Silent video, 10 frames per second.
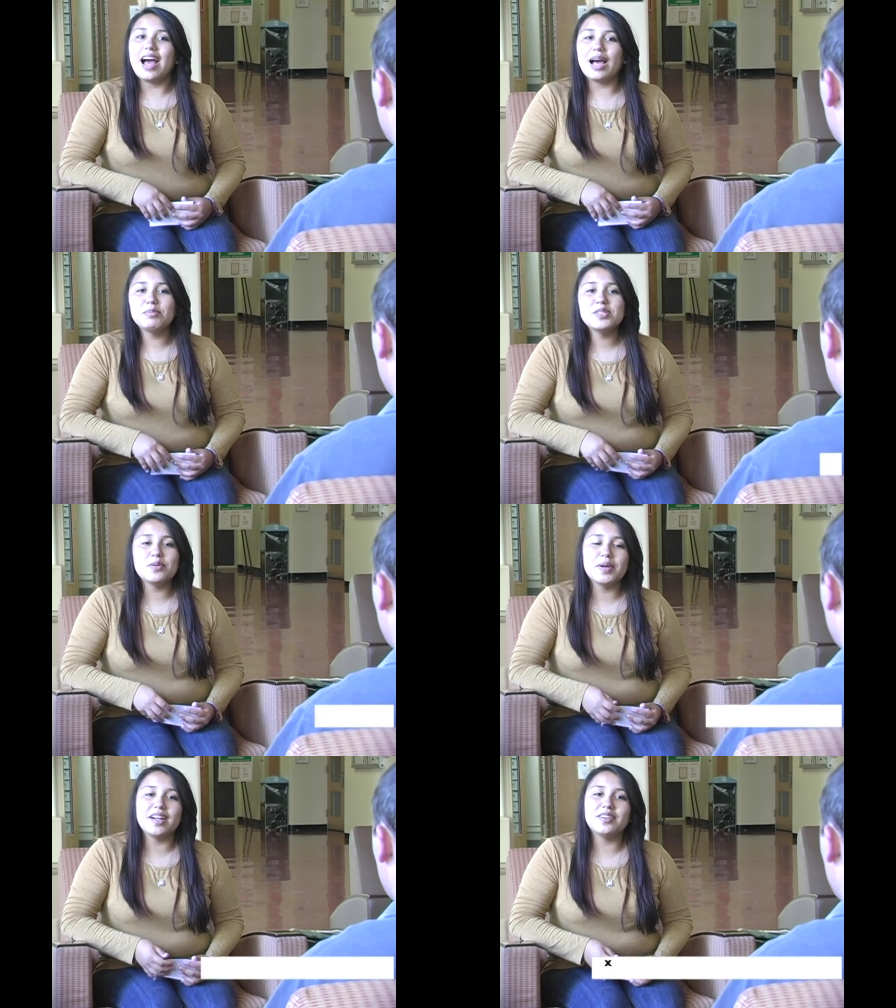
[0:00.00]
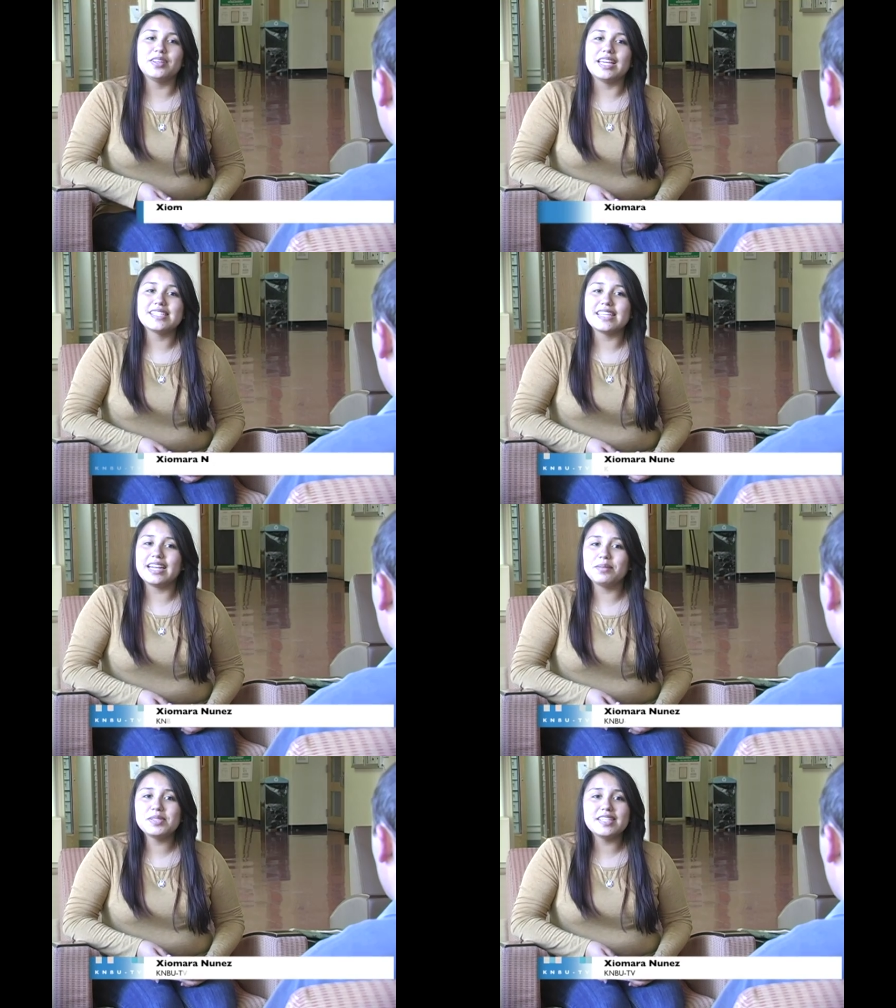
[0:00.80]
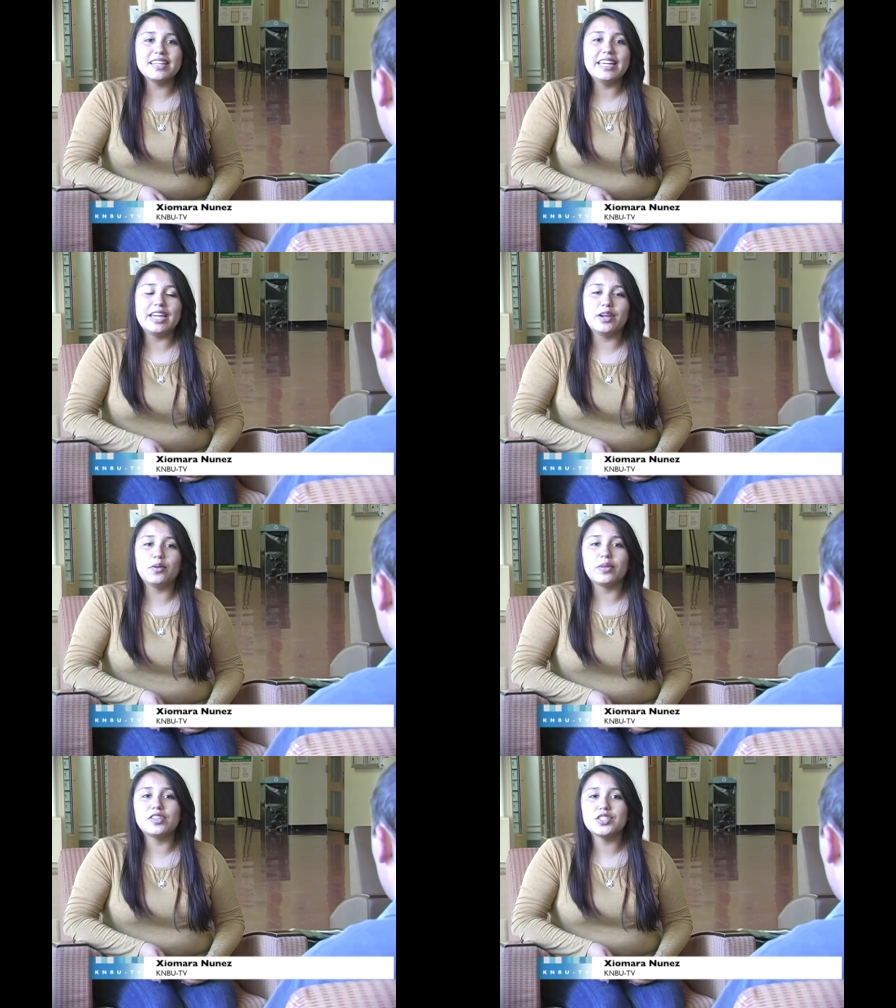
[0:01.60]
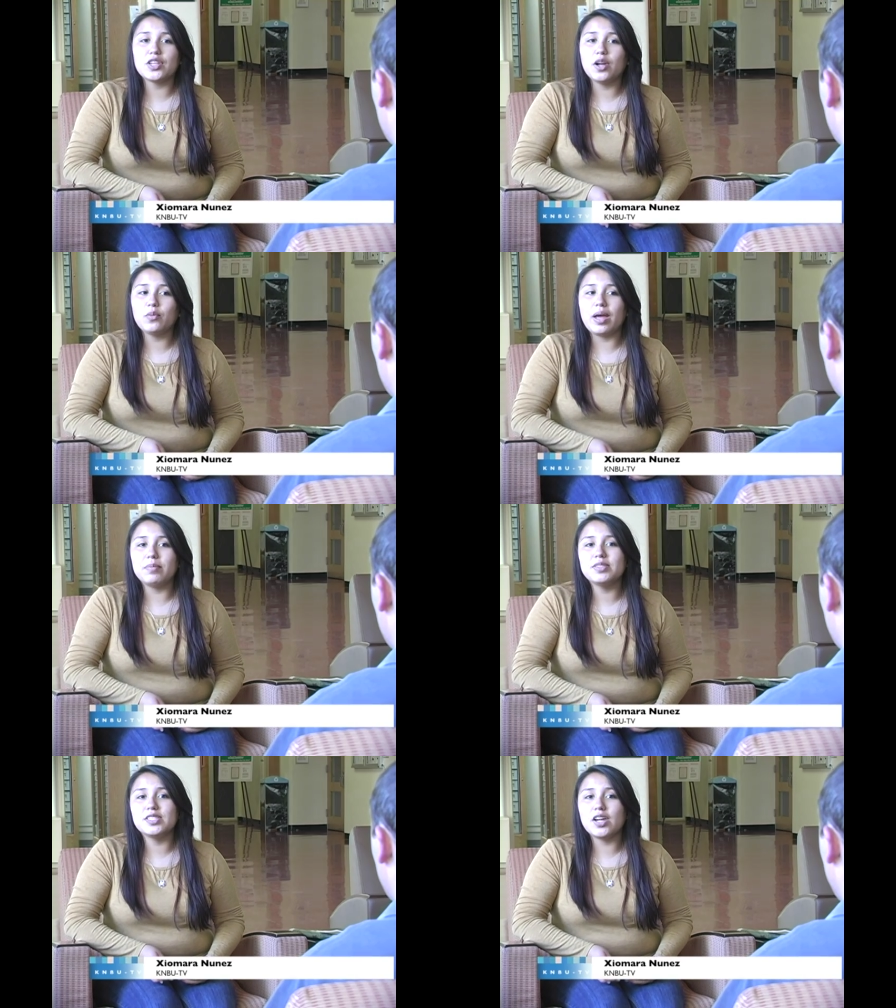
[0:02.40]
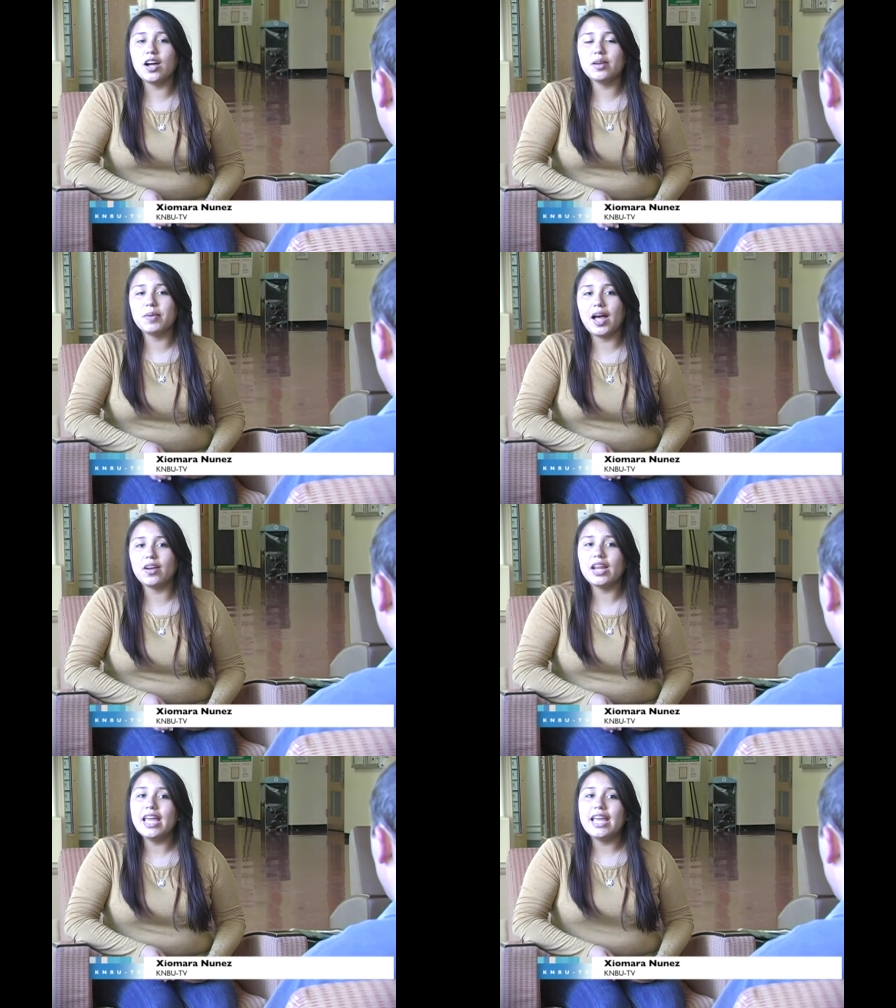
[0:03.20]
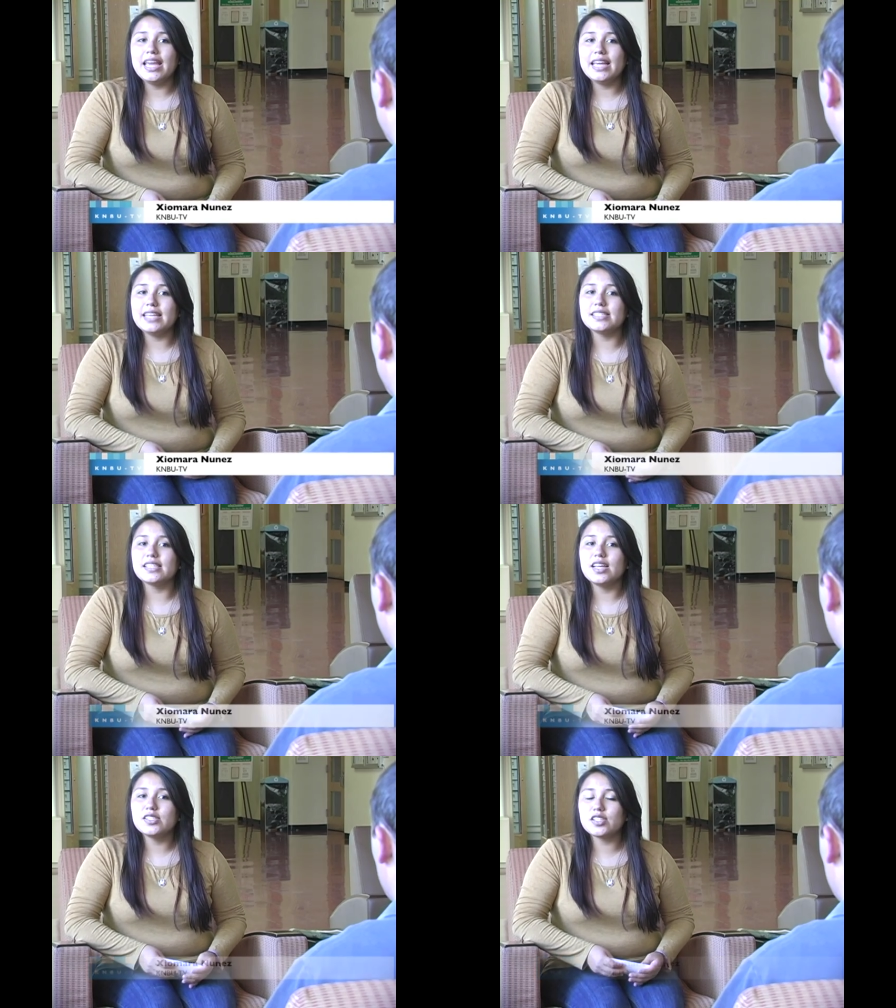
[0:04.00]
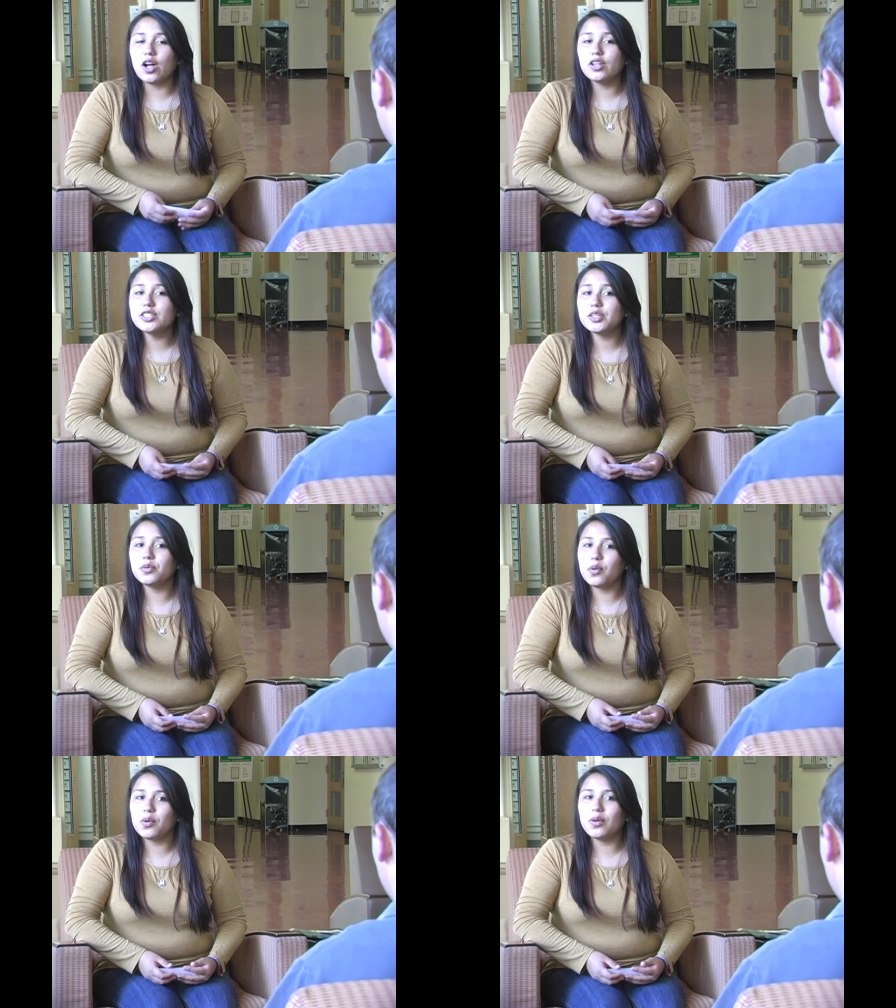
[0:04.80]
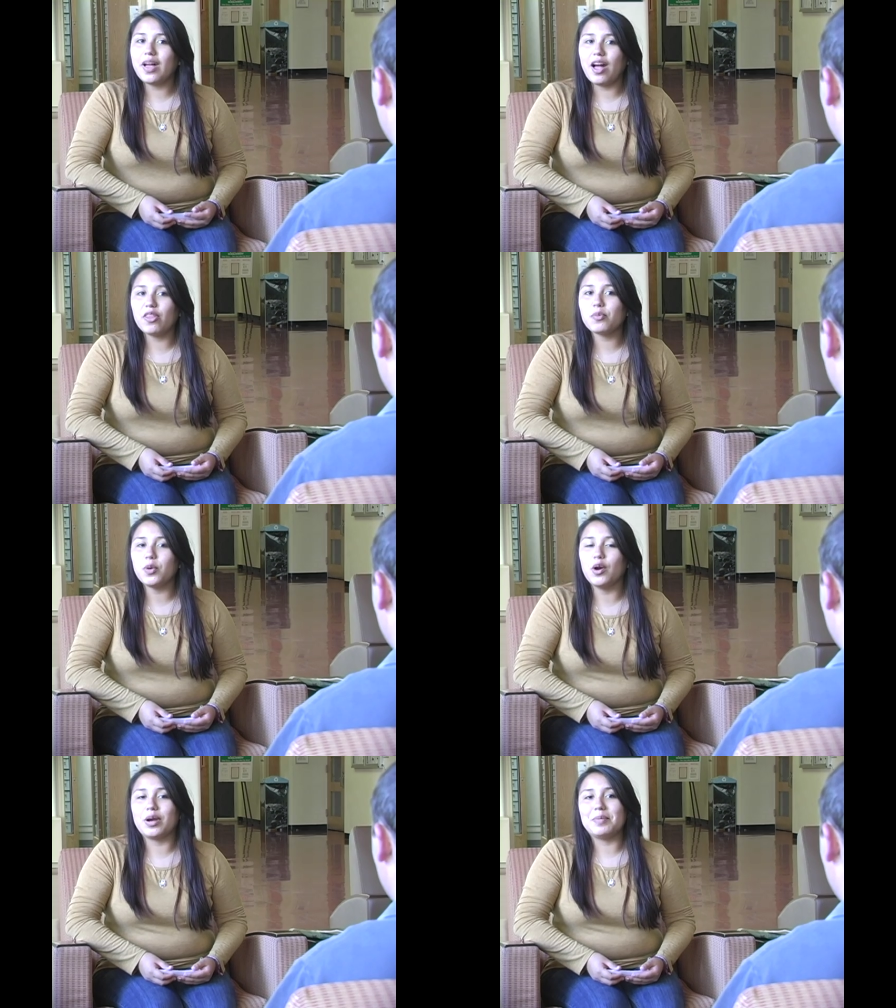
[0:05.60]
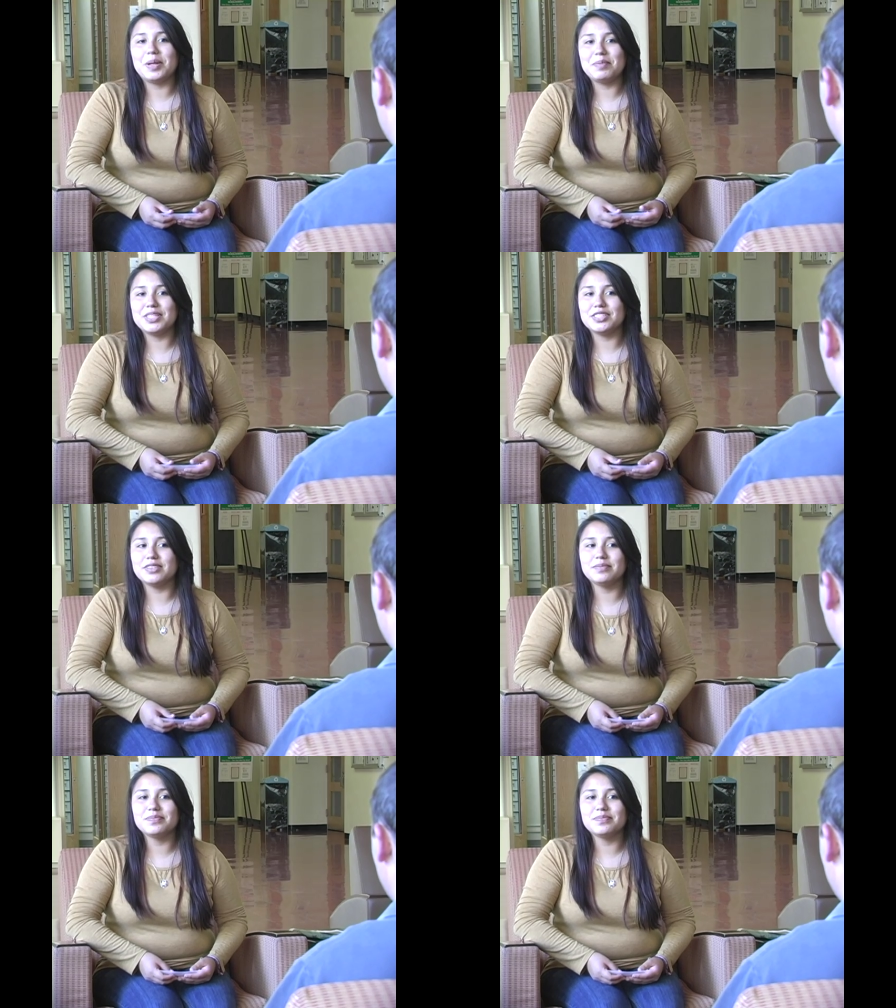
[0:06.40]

I'm Xiomara Nunez, and I'm sitting here with Sean Webb to talk about his Scholars in Rural Health Program admission.